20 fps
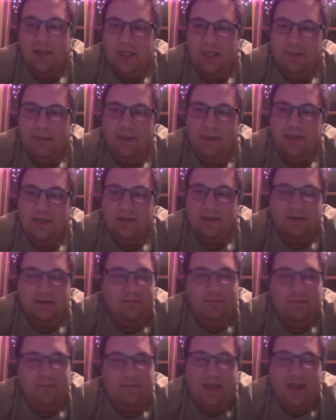You might,
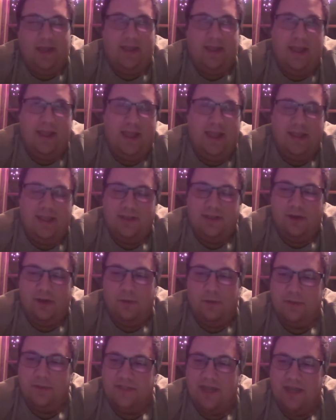I hate to
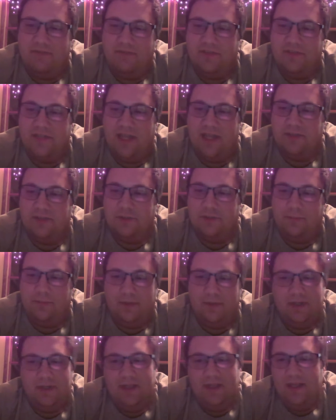always have this answer,
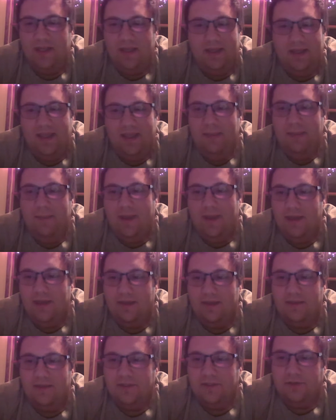but eBay is a